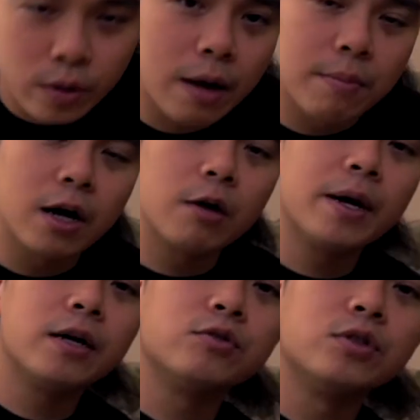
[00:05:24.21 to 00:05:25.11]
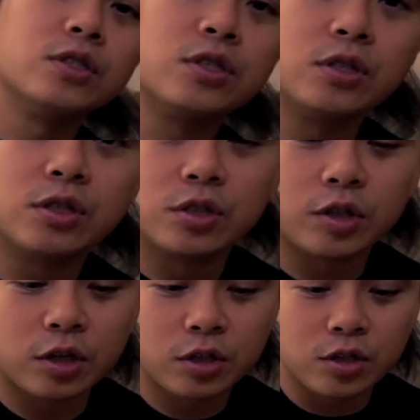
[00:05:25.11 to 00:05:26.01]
amp hour battery to charge,